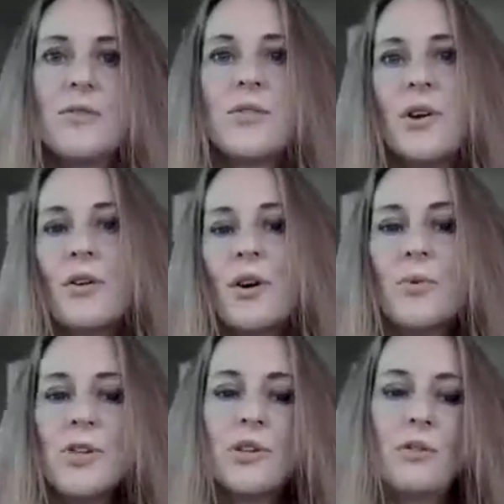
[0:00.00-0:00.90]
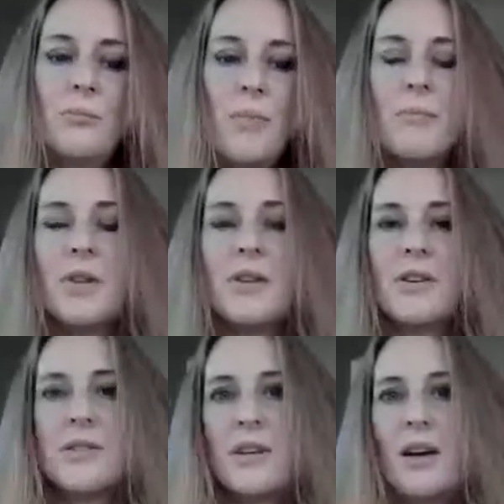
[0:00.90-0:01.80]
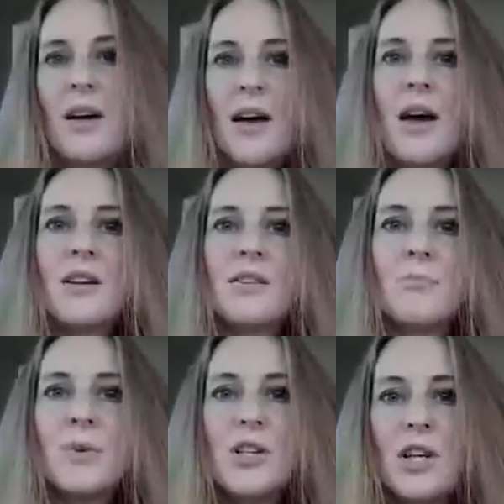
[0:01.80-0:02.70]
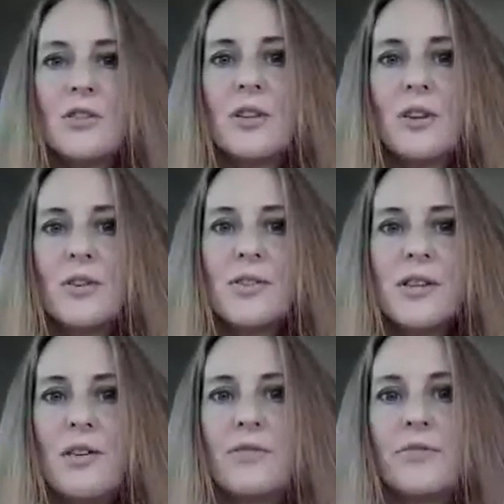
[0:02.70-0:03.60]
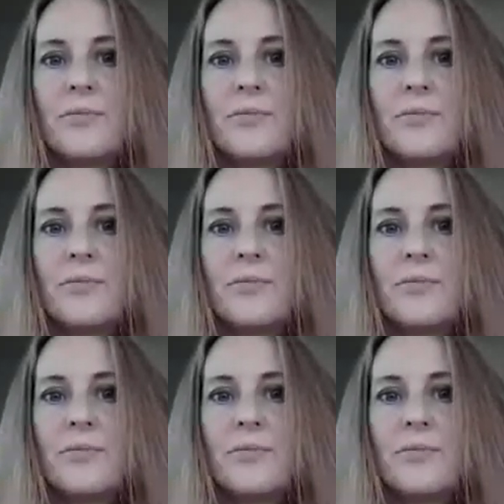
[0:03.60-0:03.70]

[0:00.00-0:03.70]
So I want you to remember this and be gentle on yourself.